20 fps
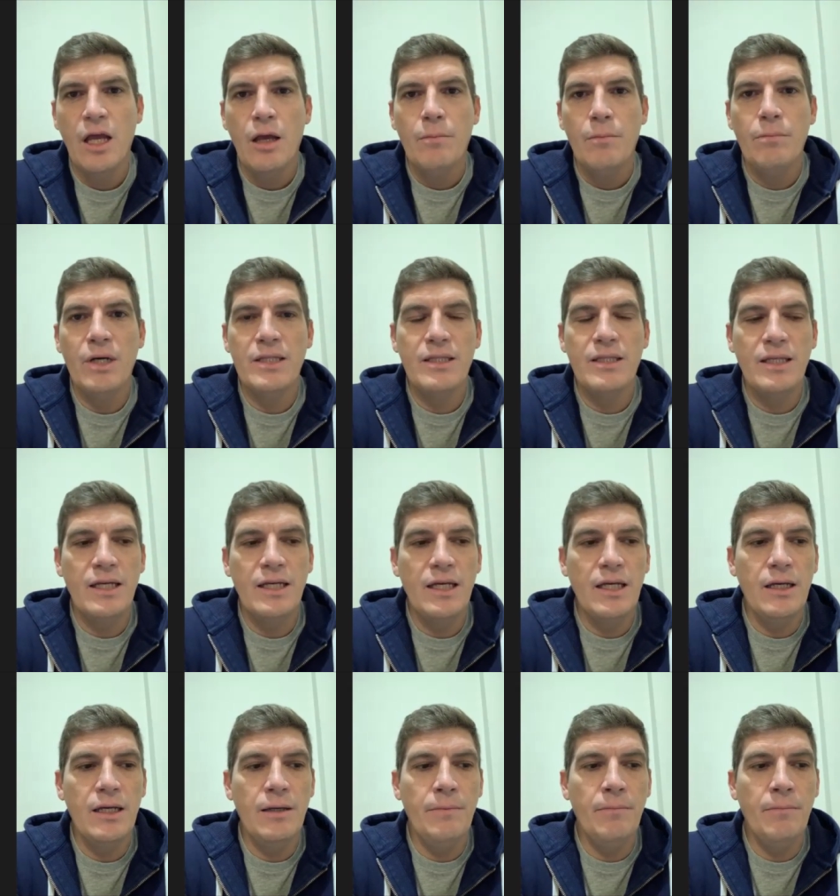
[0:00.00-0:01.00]
But
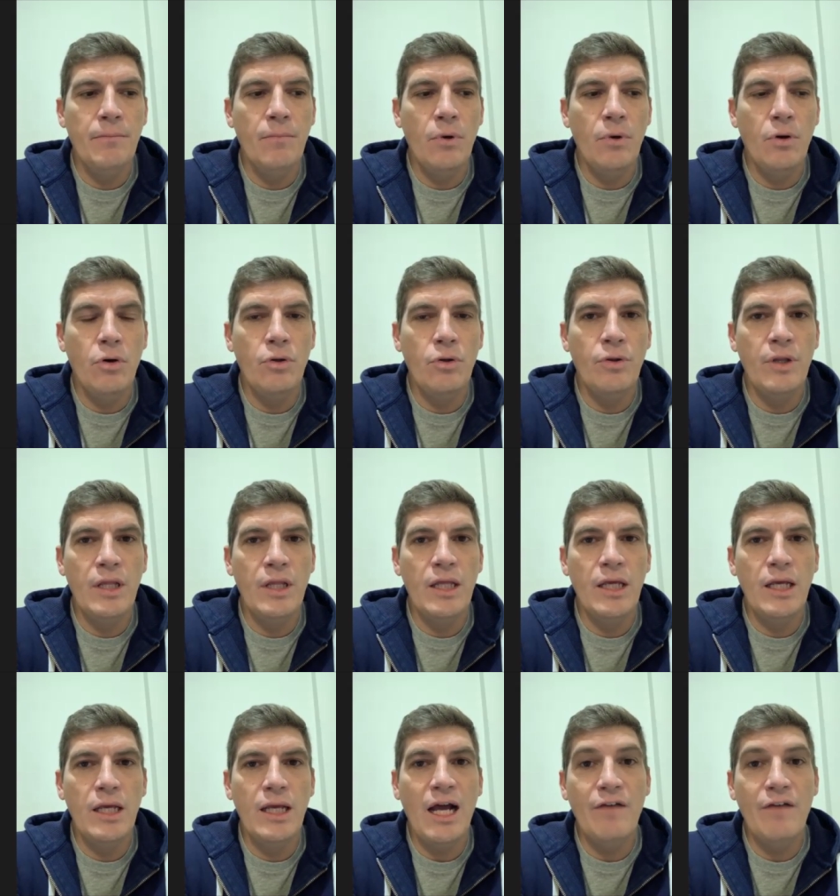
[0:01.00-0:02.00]
um, on
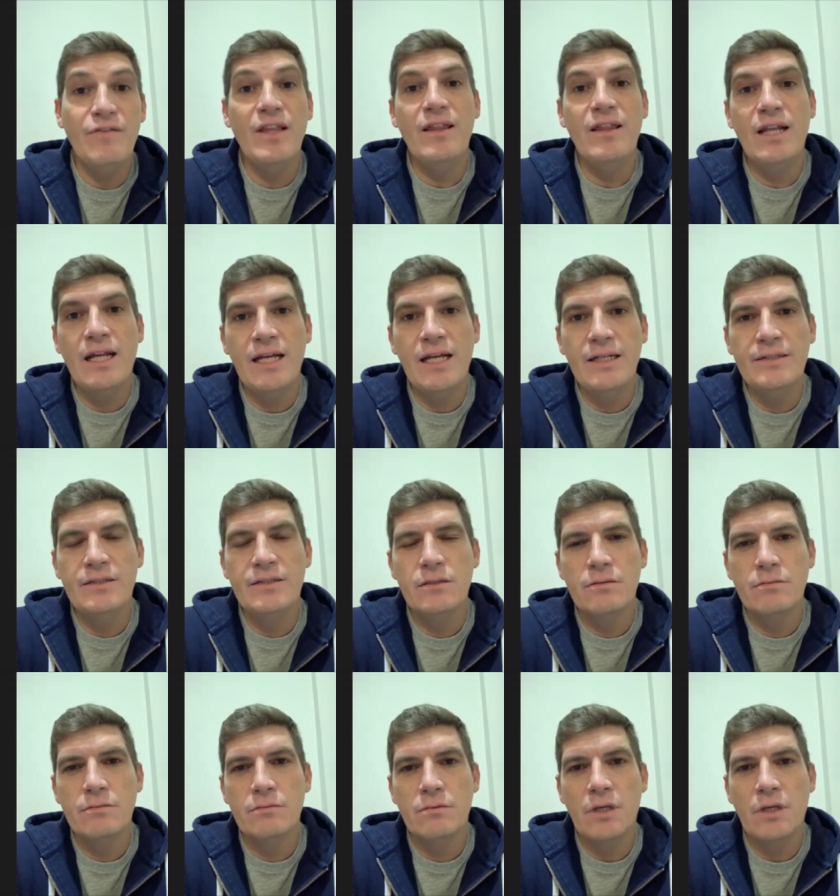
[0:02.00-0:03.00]
the after the race,
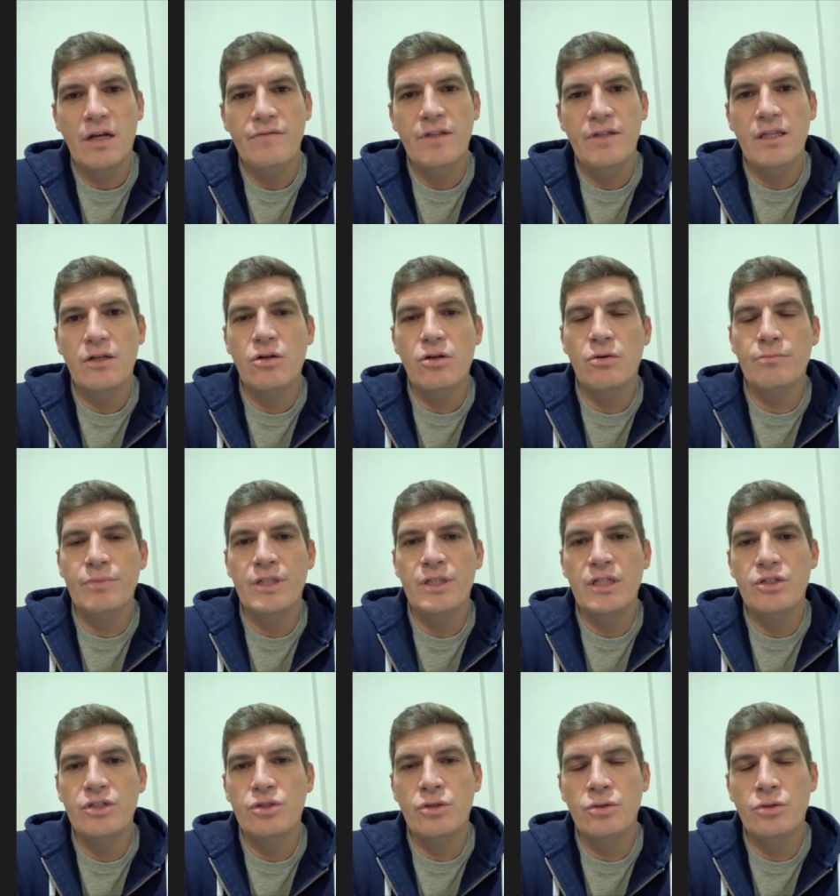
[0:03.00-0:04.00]
after the
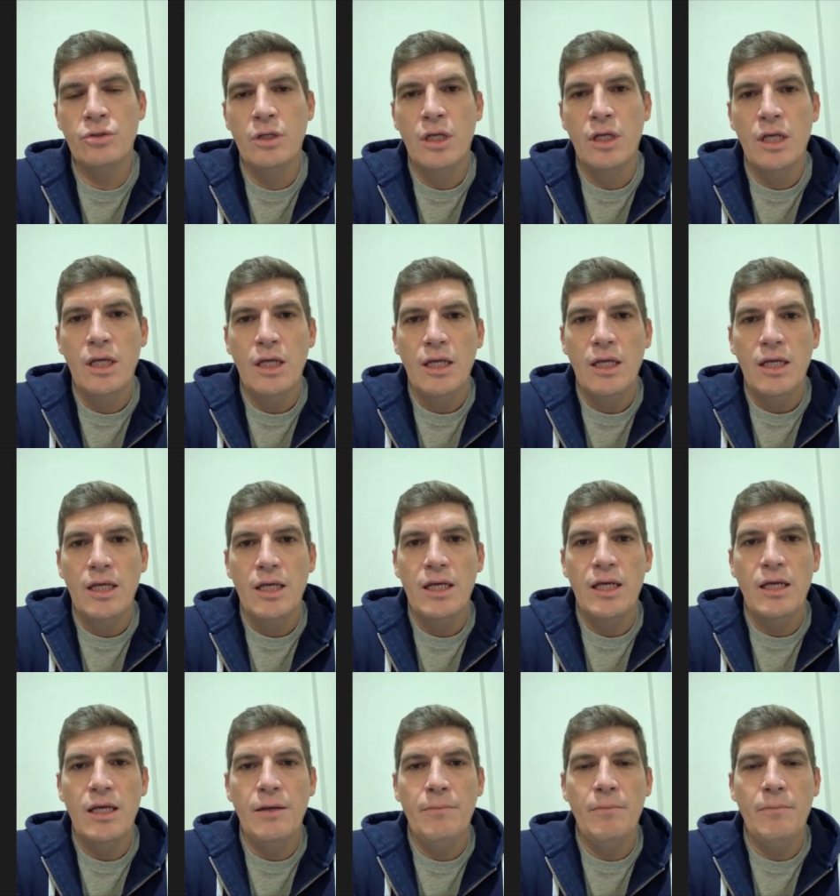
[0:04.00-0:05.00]
competition,
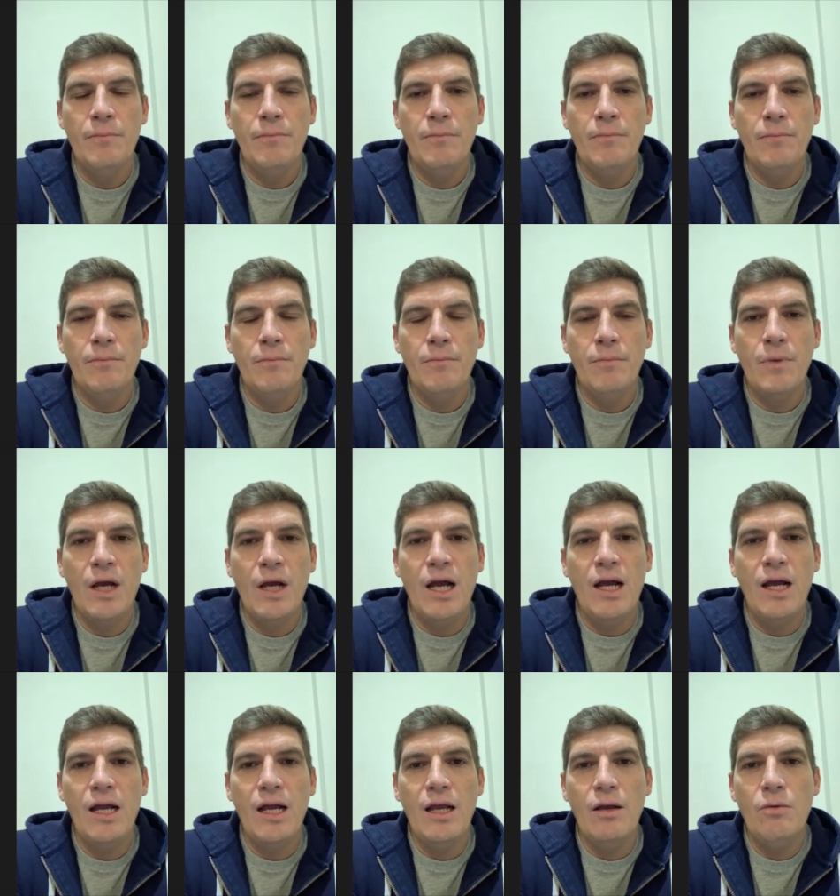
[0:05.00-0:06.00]
um,
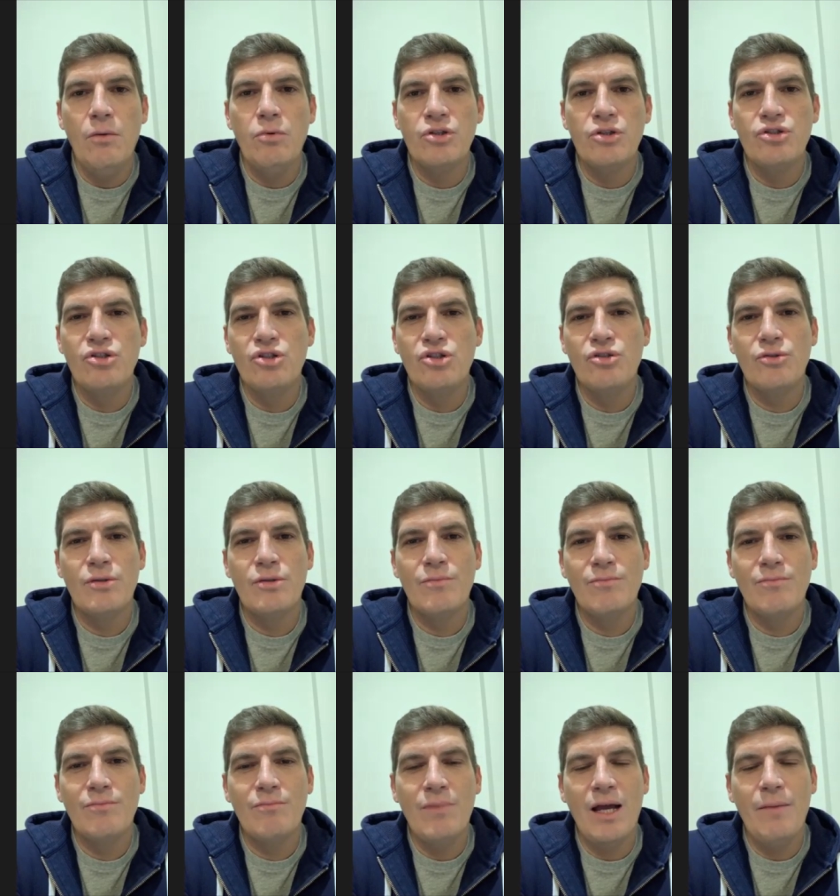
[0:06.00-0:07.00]
I was just
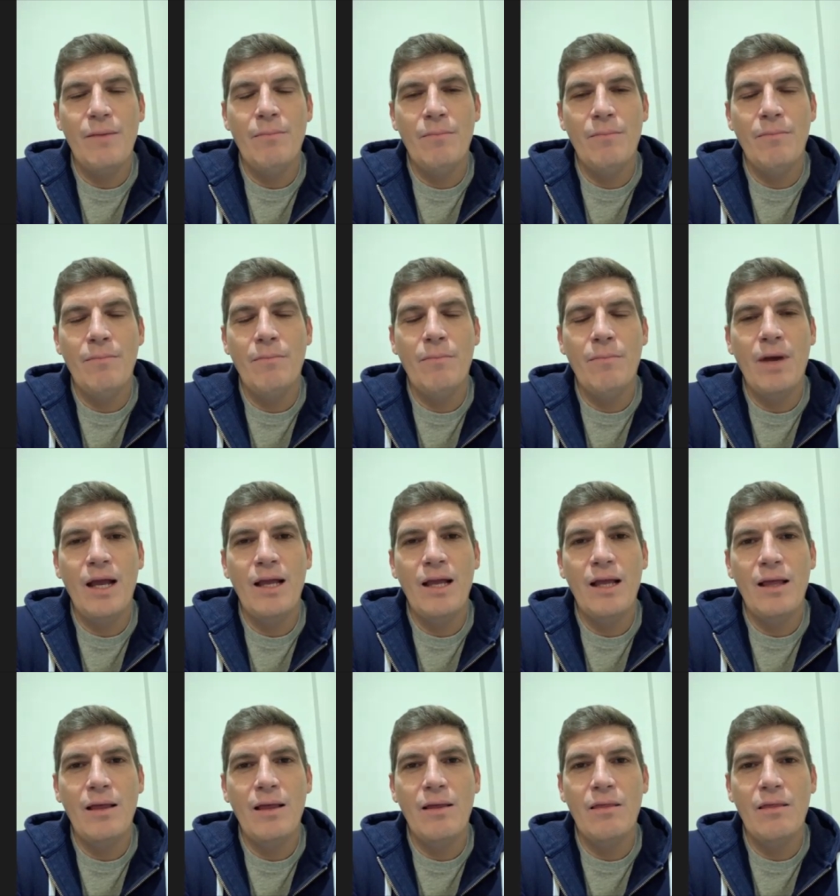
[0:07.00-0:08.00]
my
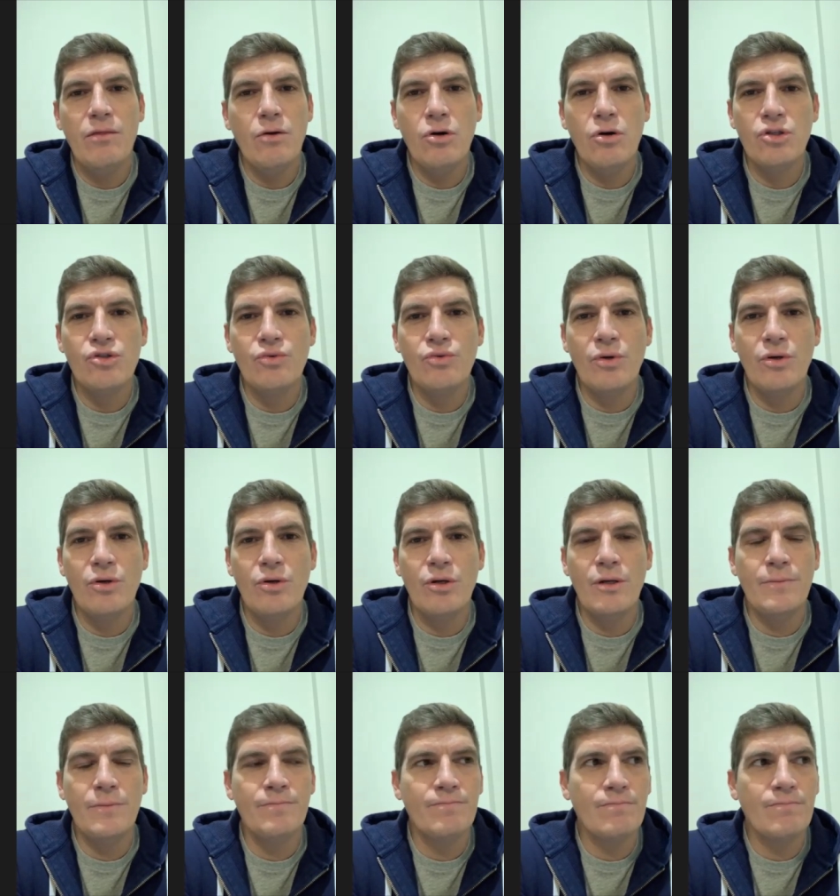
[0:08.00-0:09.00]
my thoughts
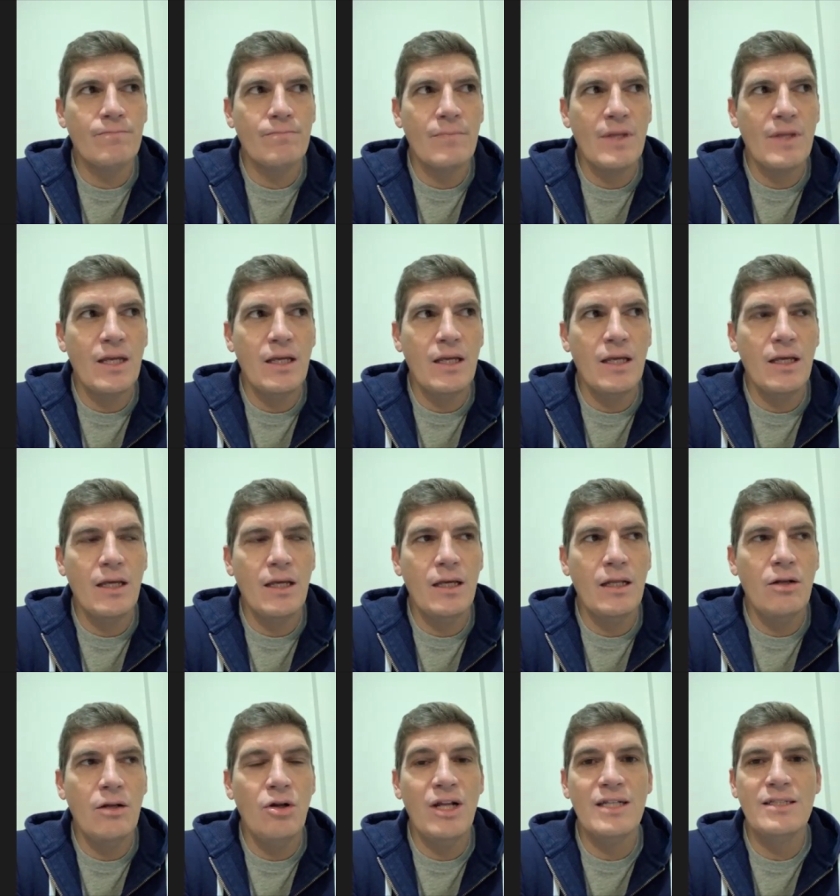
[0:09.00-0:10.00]
were um,
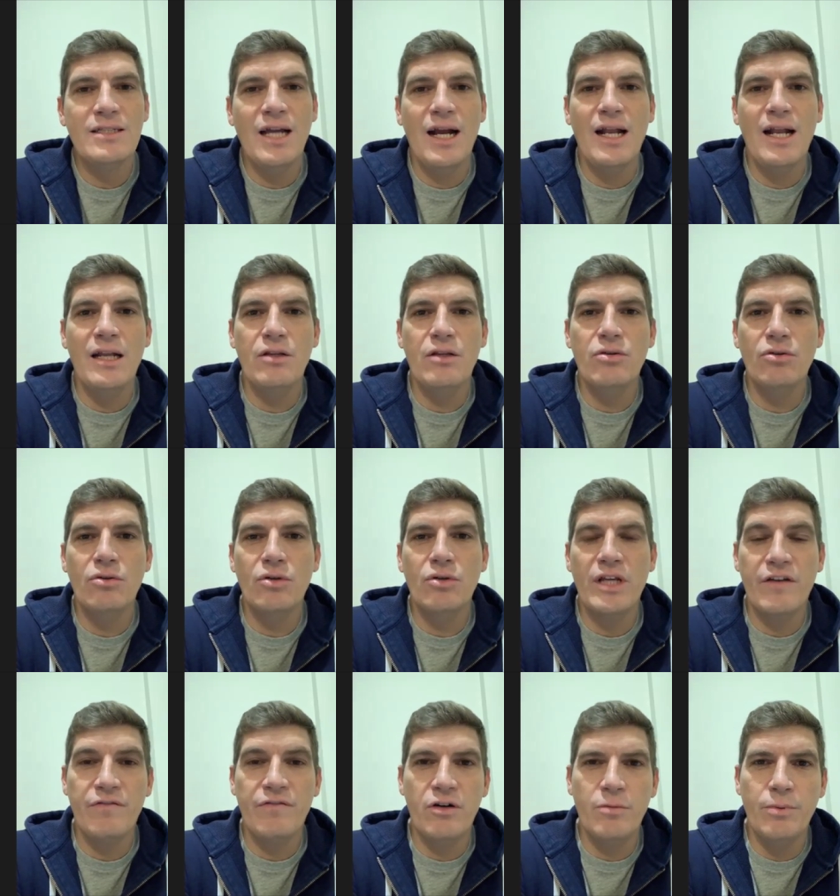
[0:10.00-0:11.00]
uh, not exactly to
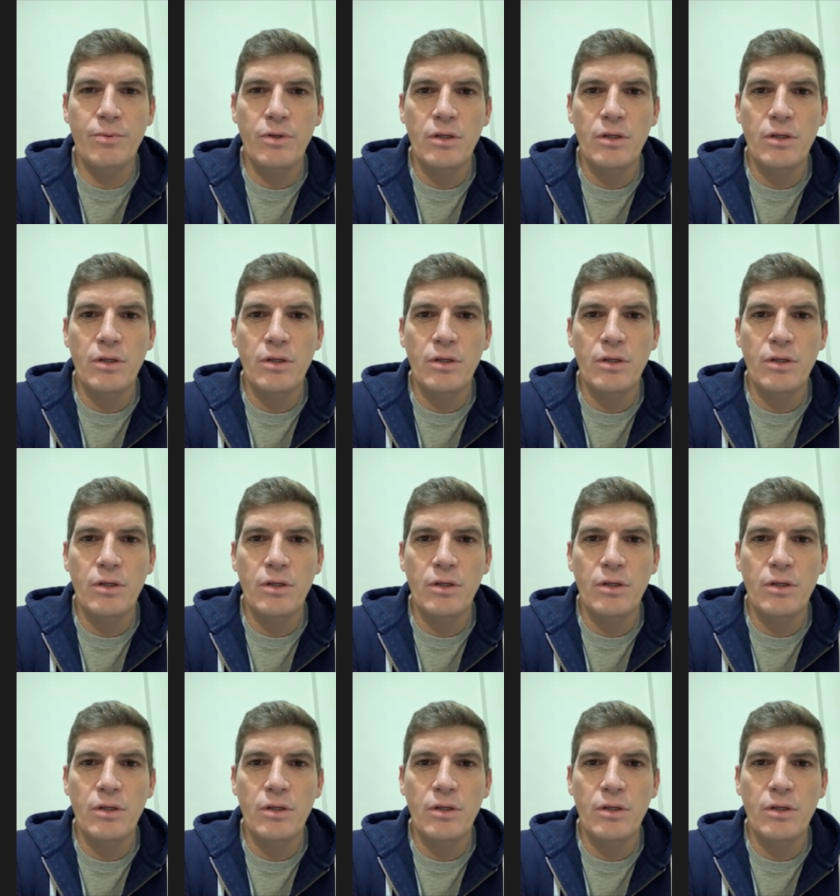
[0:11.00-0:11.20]
give up.